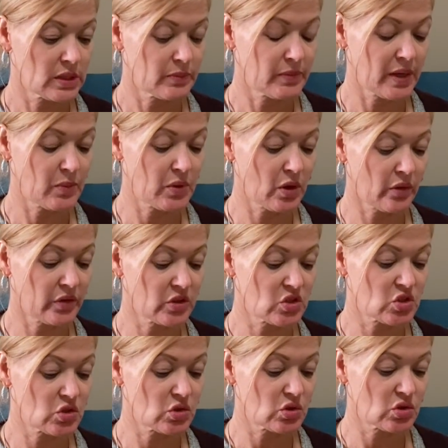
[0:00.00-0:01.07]
Maybe on the
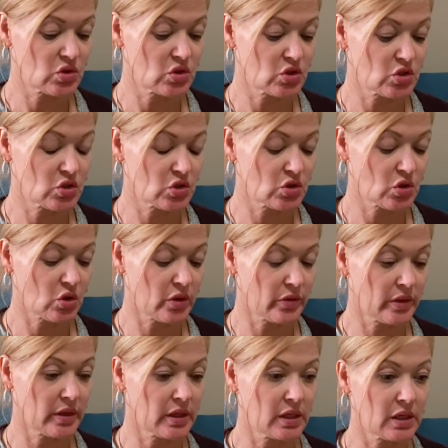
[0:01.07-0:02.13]

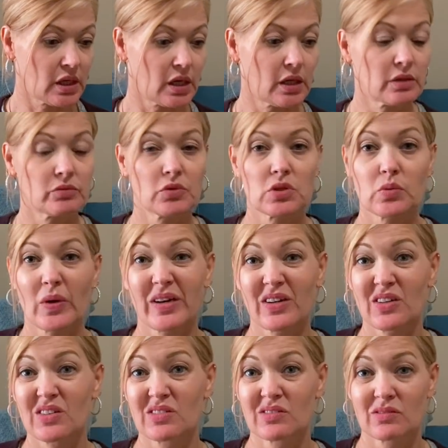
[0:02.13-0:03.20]
on the uh,
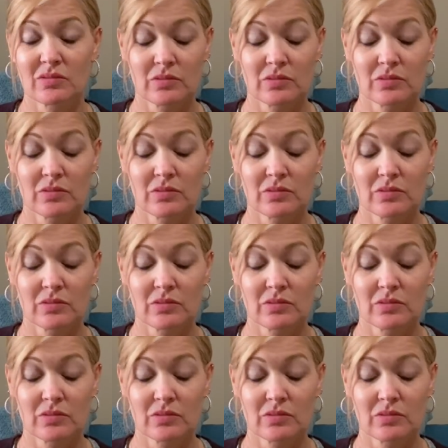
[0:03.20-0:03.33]
sweater.